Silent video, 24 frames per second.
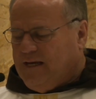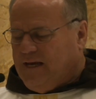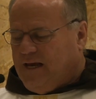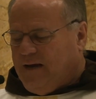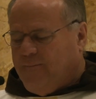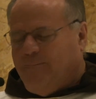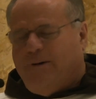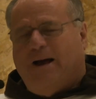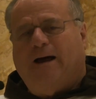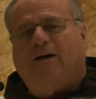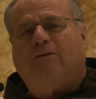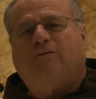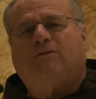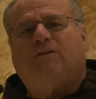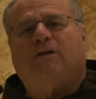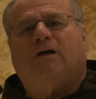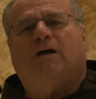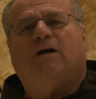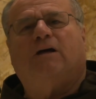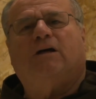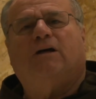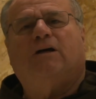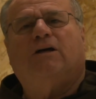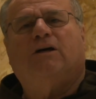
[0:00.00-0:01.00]
about
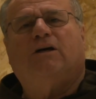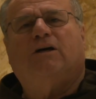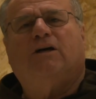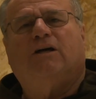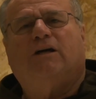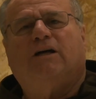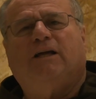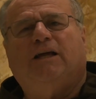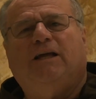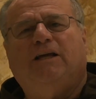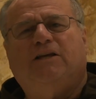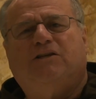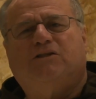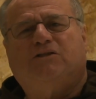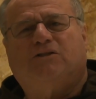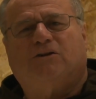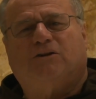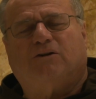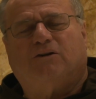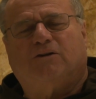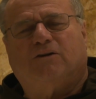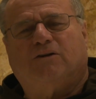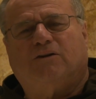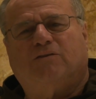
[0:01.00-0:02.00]
the
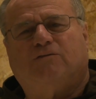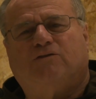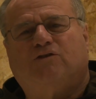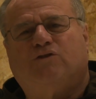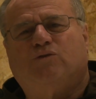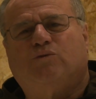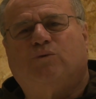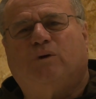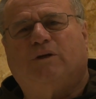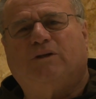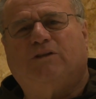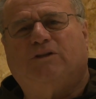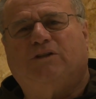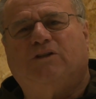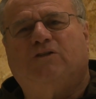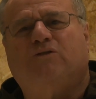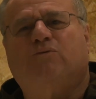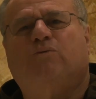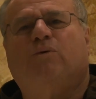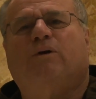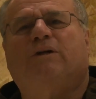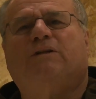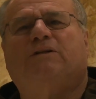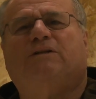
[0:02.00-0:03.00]
Easter of
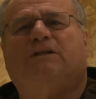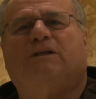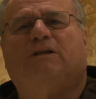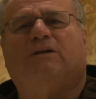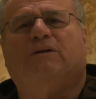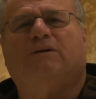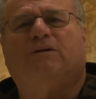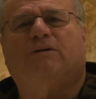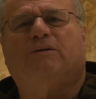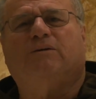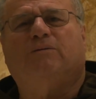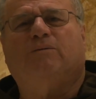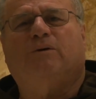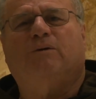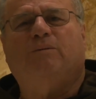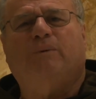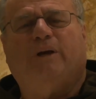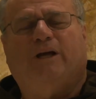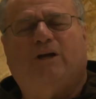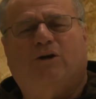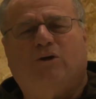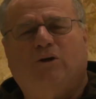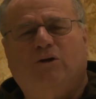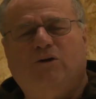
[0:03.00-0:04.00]
2020 when
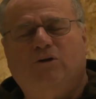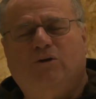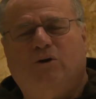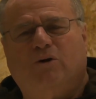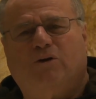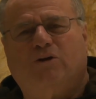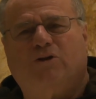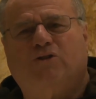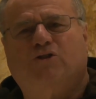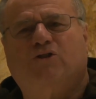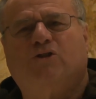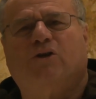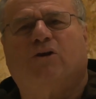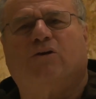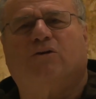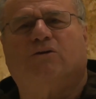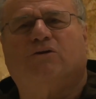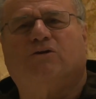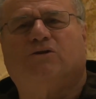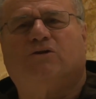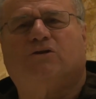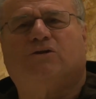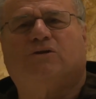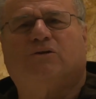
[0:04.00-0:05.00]
we couldn't go to
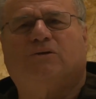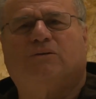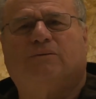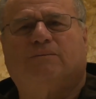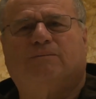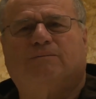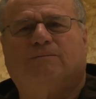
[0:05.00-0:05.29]
church